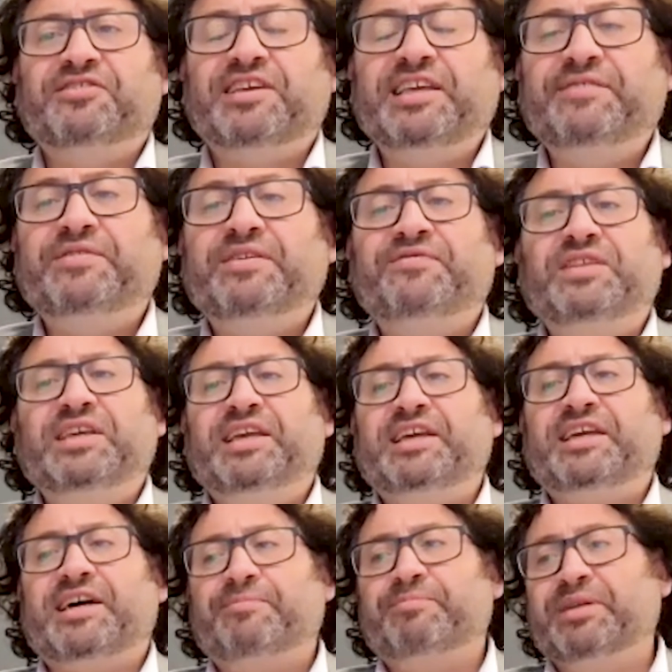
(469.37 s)
even if the
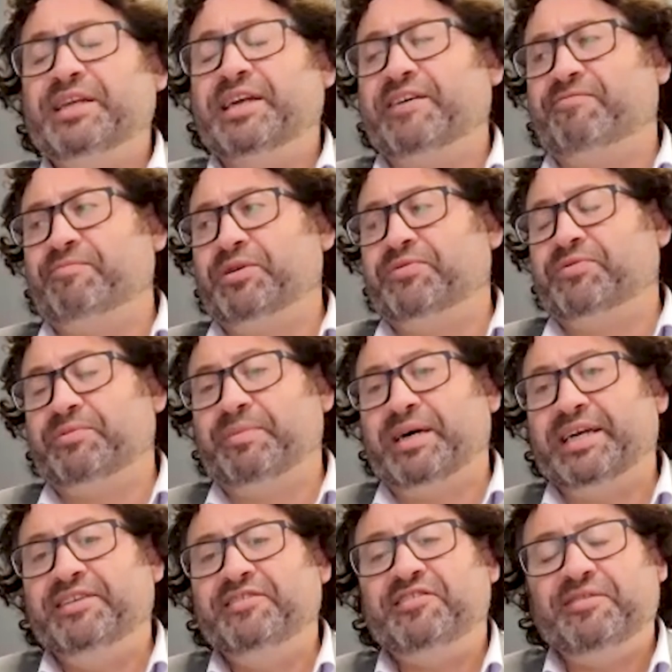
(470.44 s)
incumbent government
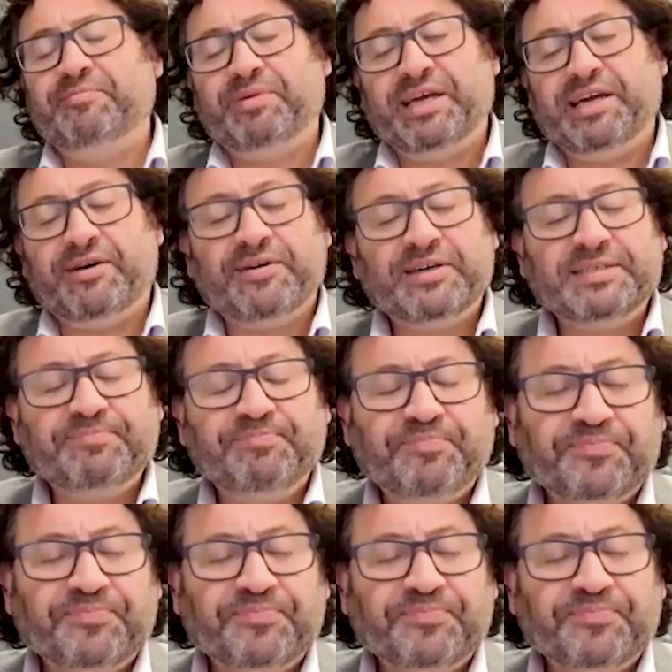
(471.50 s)
remains in power,